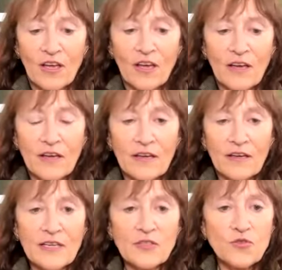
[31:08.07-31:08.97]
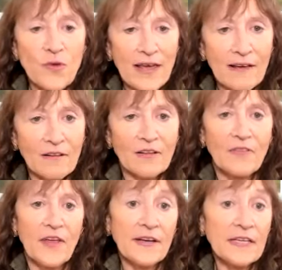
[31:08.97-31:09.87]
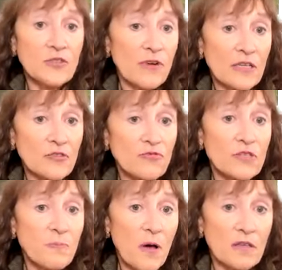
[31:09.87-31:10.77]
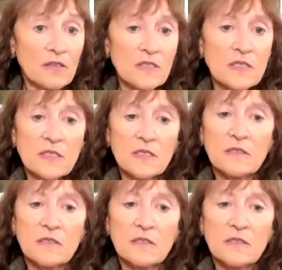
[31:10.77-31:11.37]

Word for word: uh, Israel and then Israel's response.